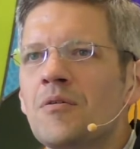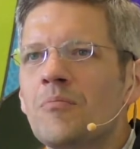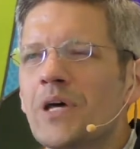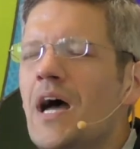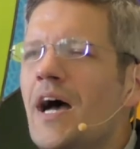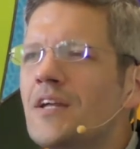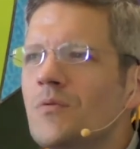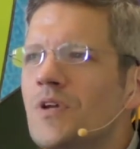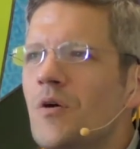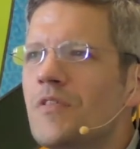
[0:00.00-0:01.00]
but I
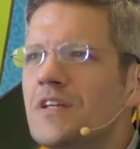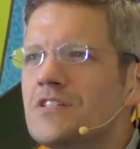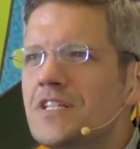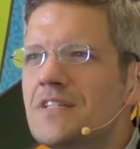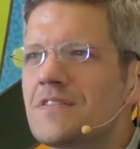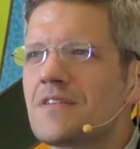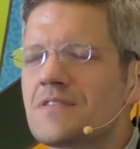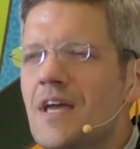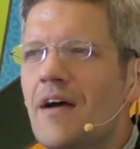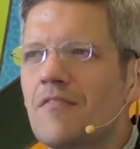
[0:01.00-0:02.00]
don't know that
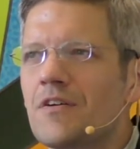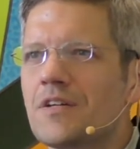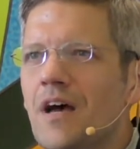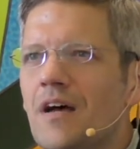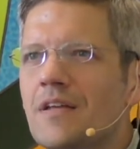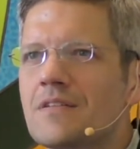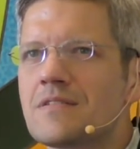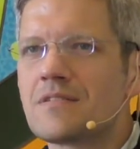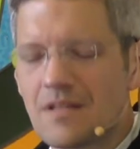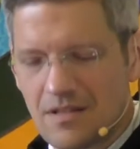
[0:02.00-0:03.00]
Jesus ever
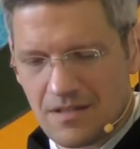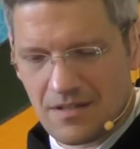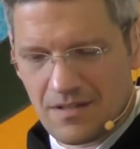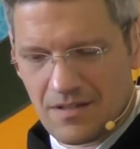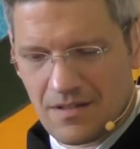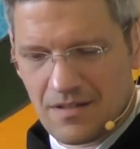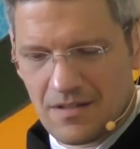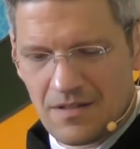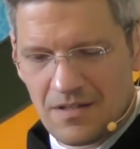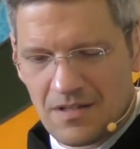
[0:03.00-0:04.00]
does.
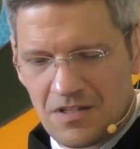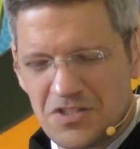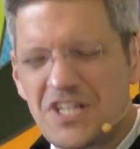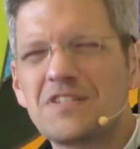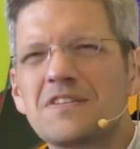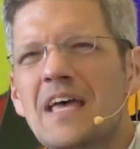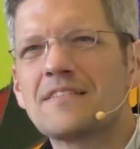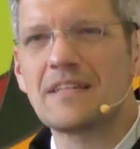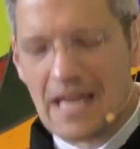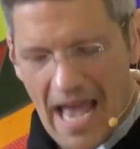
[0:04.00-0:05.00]
Jesus
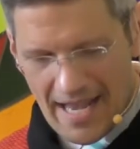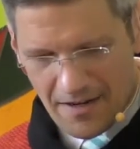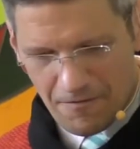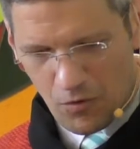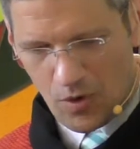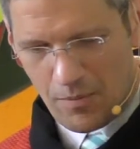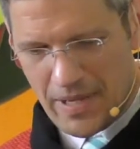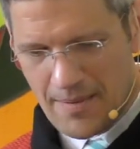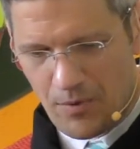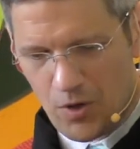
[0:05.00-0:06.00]
has a knack for
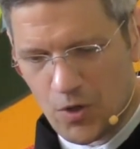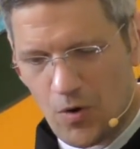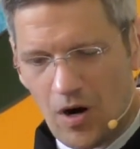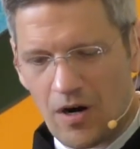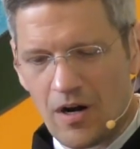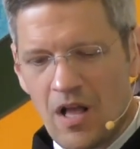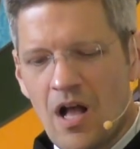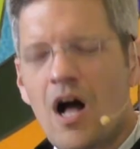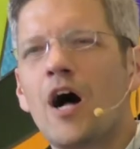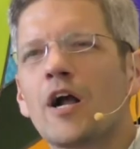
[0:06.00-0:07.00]
people who are
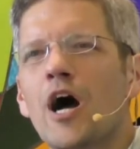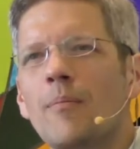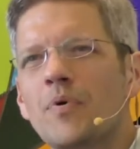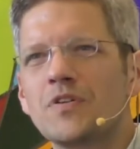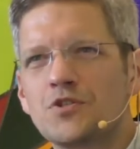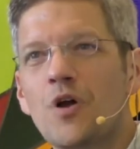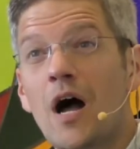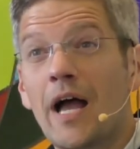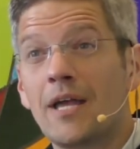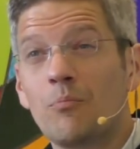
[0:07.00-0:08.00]
hung up
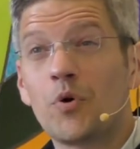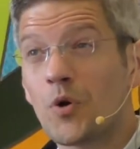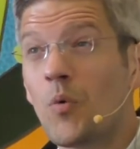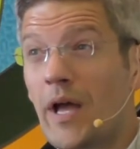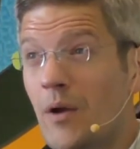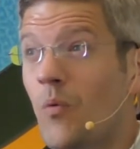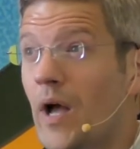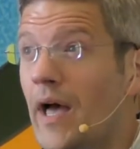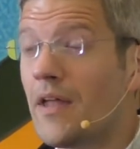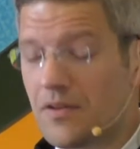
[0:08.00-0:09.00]
dry and put away
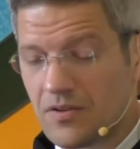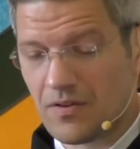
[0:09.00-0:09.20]
wet.